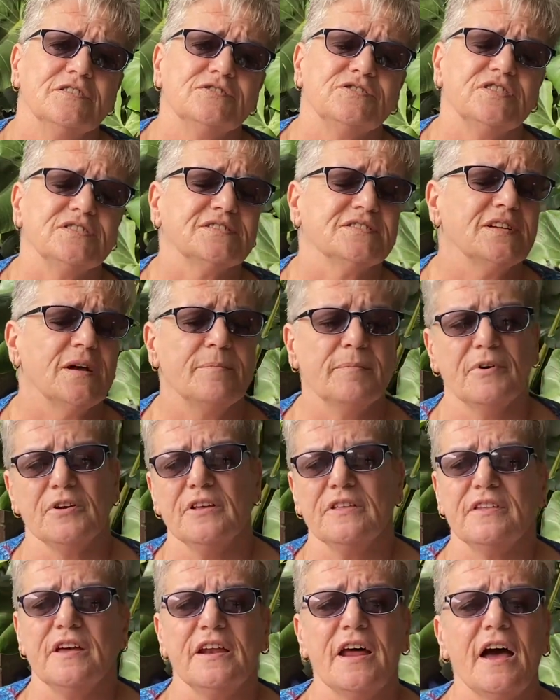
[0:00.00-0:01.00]
to
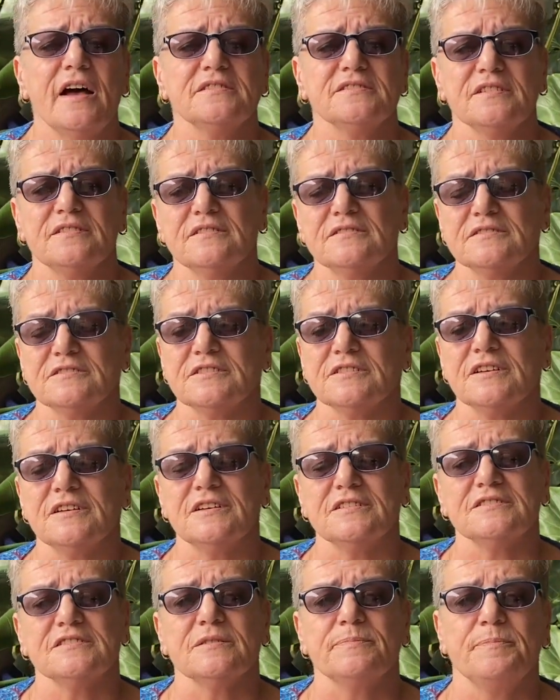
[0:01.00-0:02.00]
somebody that hasn't
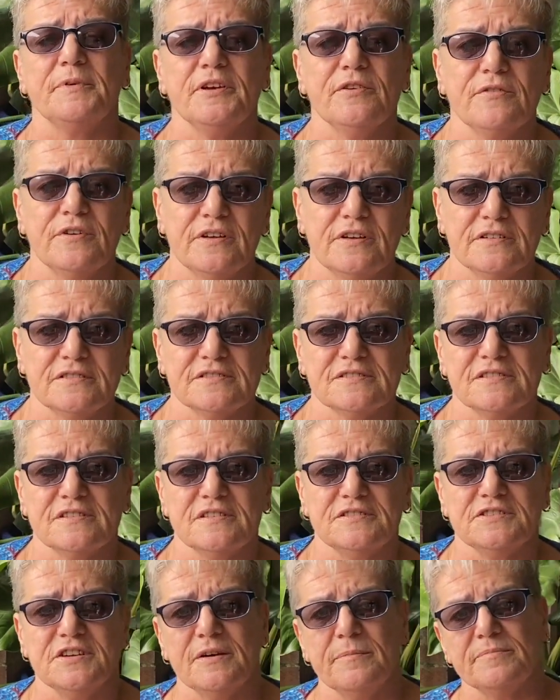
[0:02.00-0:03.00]
experienced the
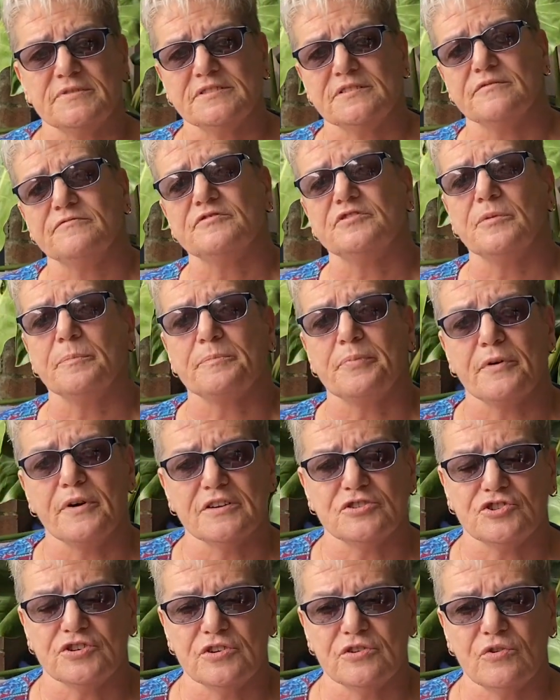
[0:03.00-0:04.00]
depths of
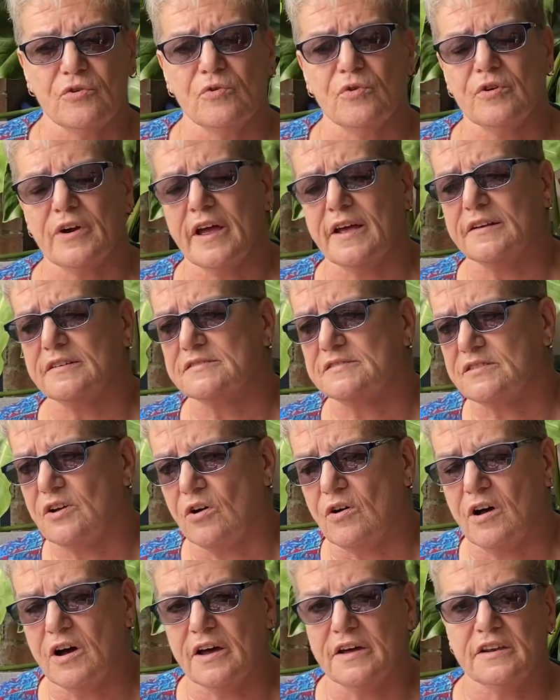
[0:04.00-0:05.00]
depression or
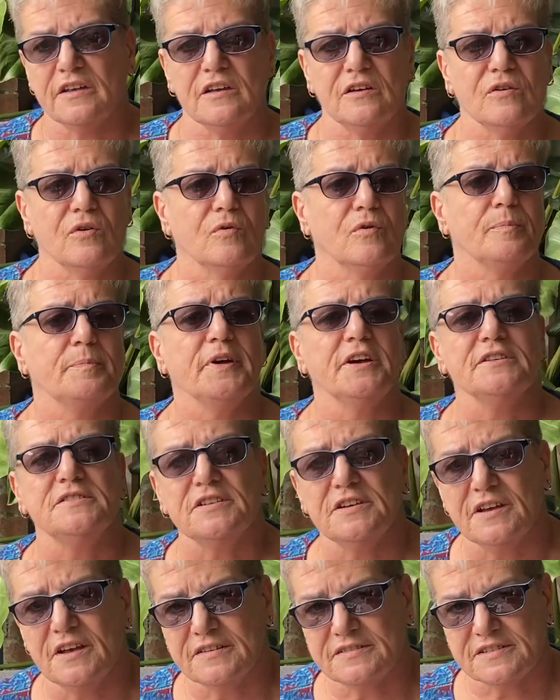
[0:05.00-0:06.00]
anxiety or
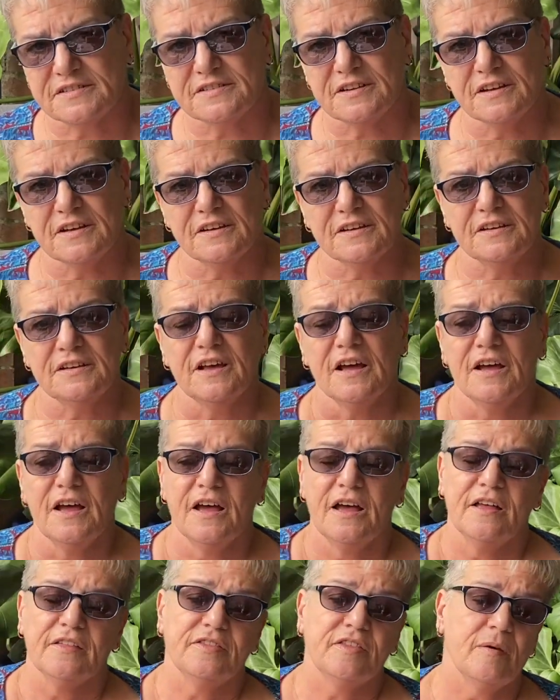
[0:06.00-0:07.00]
PTSD
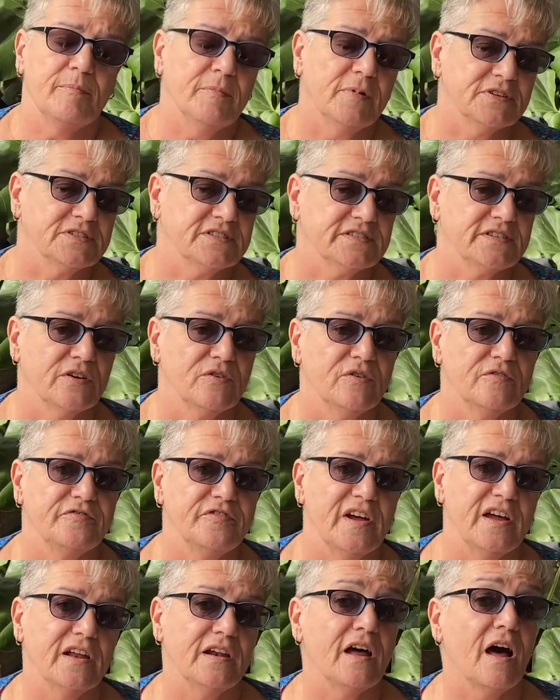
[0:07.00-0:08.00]
that myself
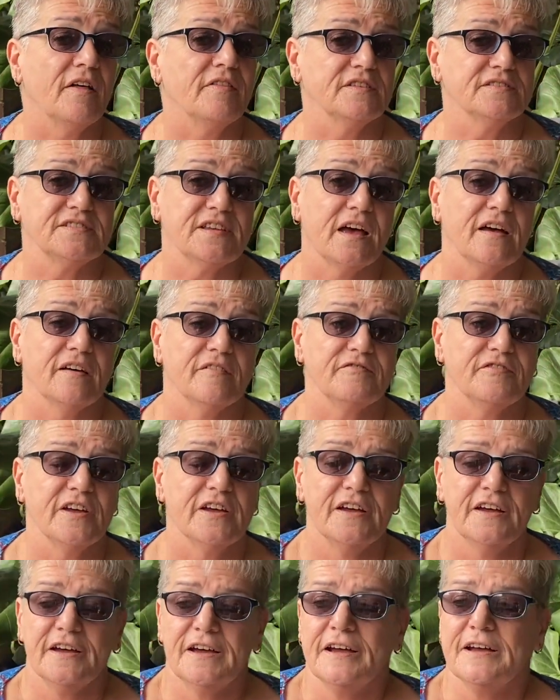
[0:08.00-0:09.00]
and others have.
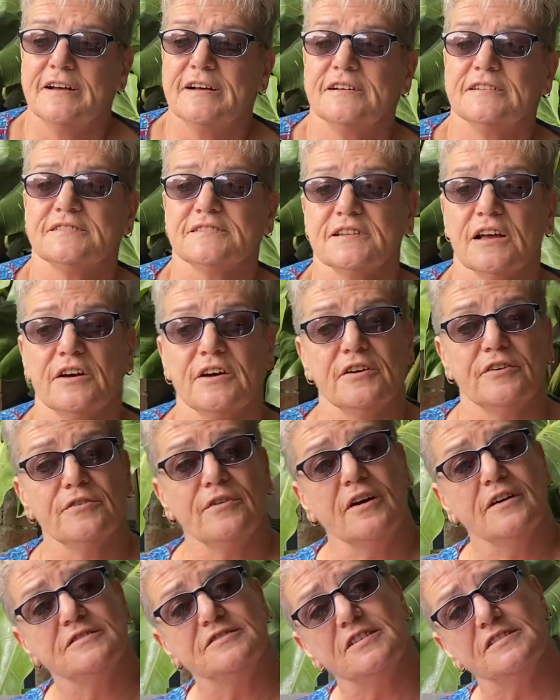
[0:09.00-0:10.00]
So
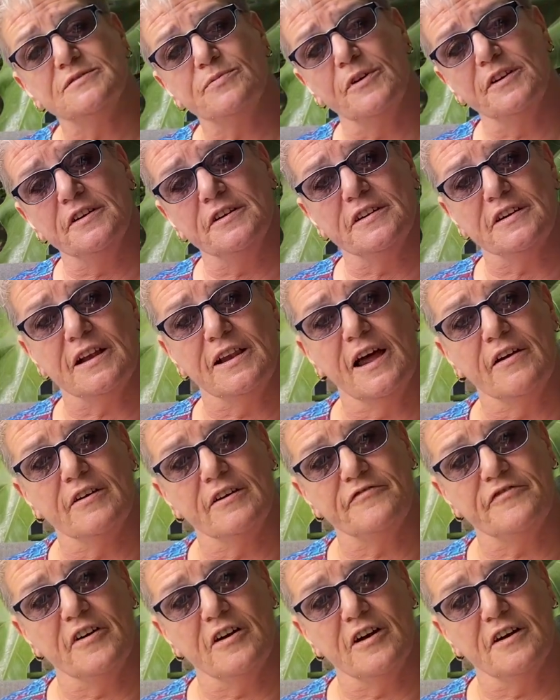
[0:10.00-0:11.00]
I just wanted to
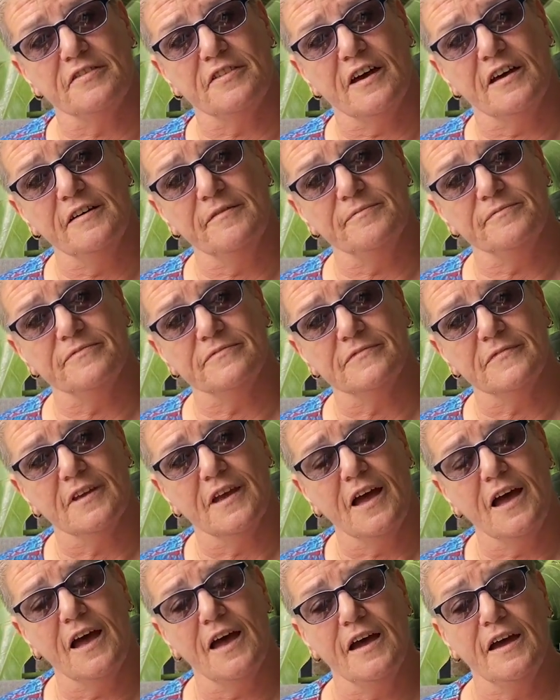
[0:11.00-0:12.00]
clarify that.
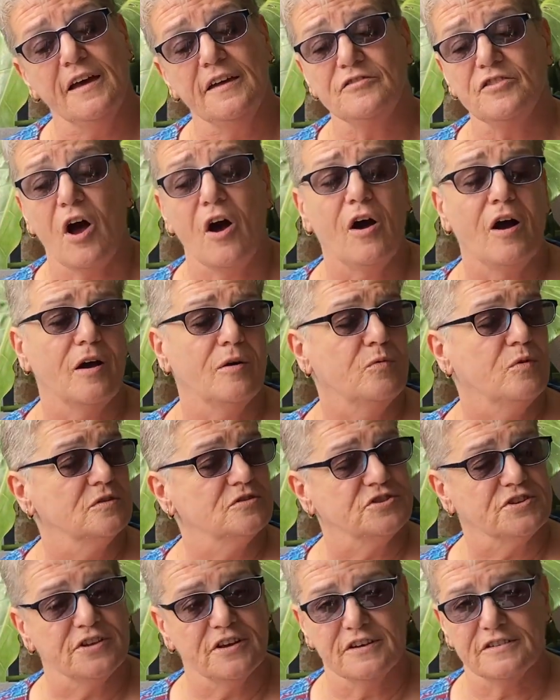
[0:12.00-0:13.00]
And I
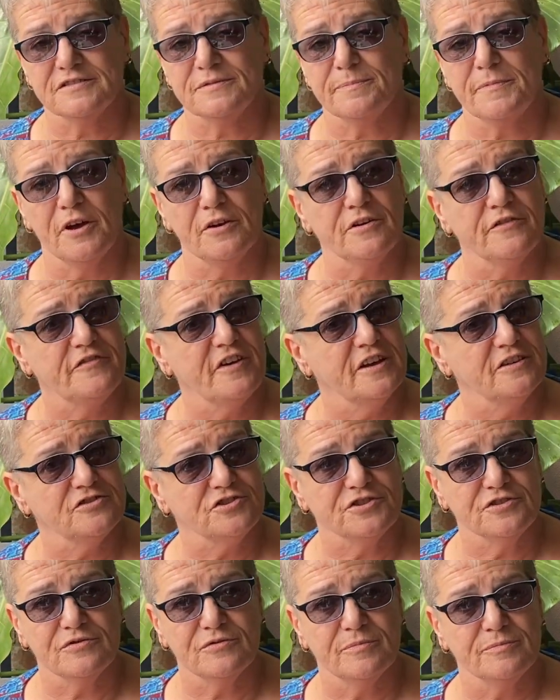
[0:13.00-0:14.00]
watch those
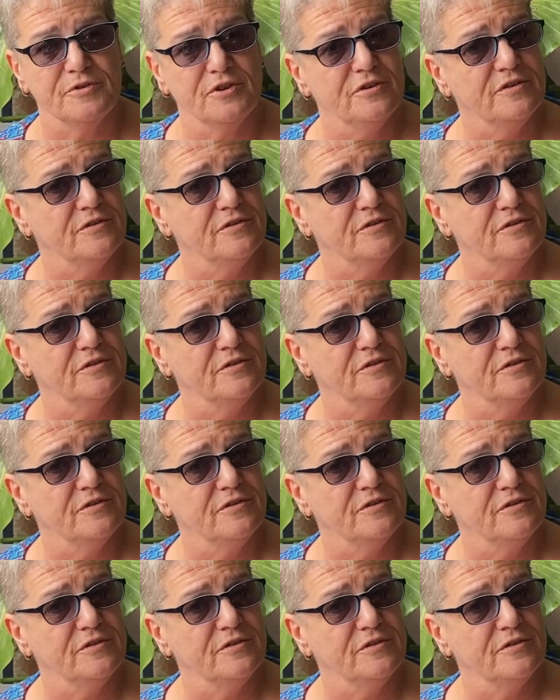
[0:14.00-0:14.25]
motivational